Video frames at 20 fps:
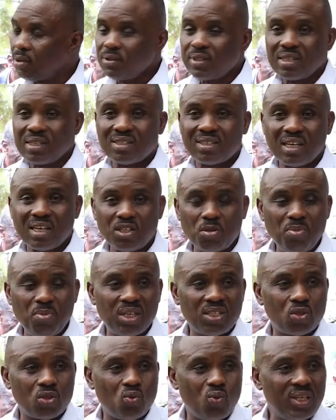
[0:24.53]
Those are
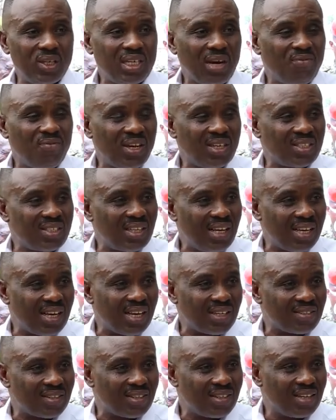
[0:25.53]
statements which are very
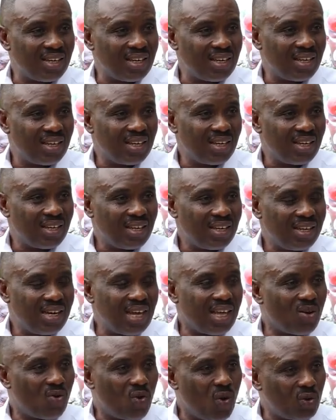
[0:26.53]
serious.
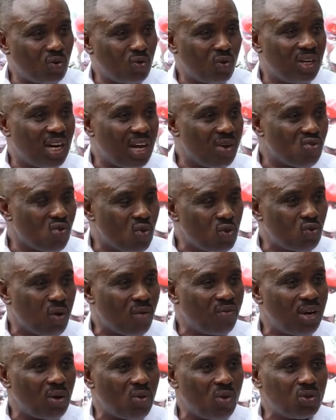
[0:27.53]
They go to the root
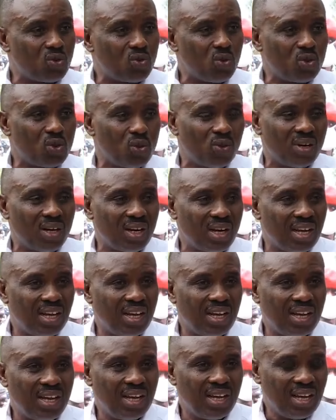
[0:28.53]
of the Constitution.
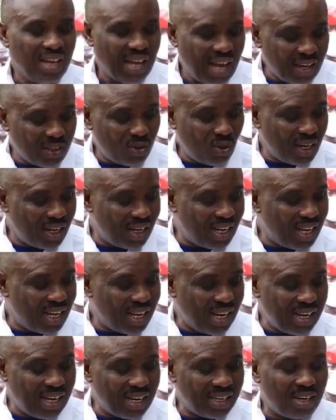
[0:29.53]
Actually,
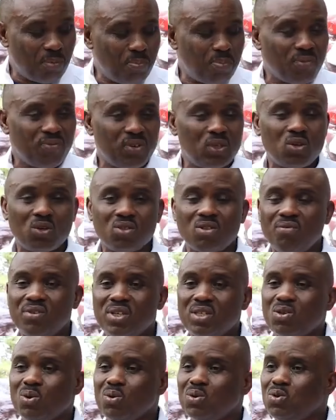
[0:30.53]
they rendered the provisions of
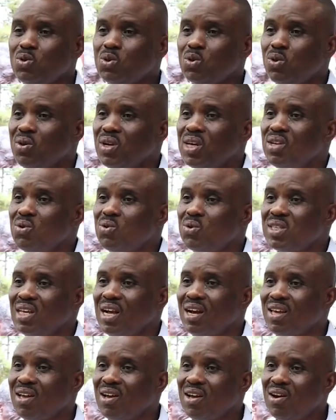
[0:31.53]
this Constitution
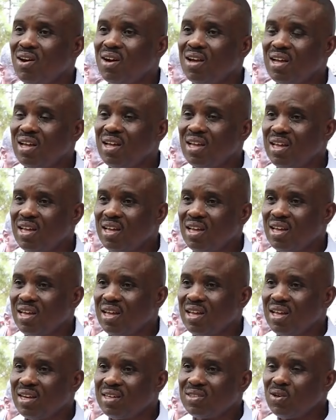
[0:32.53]
illusory.
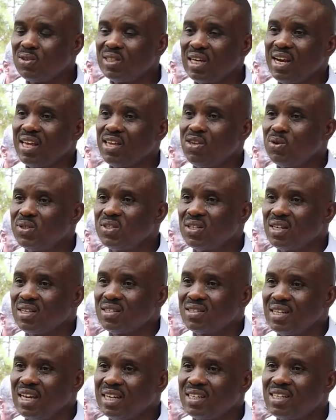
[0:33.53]
Totally
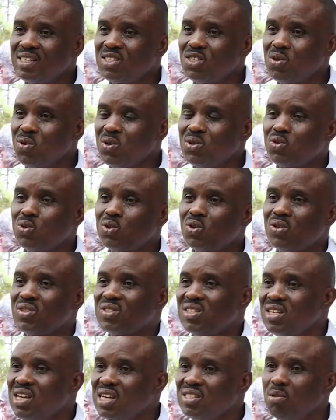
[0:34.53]
useless, that this
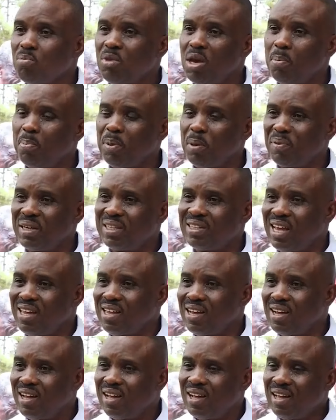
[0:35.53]
Constitution is just a mere paper
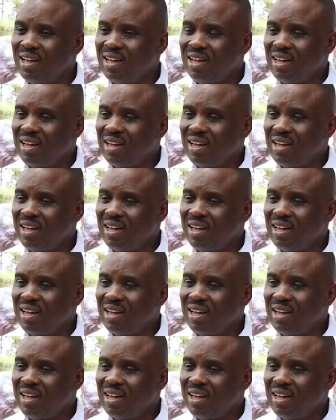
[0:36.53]
tiger.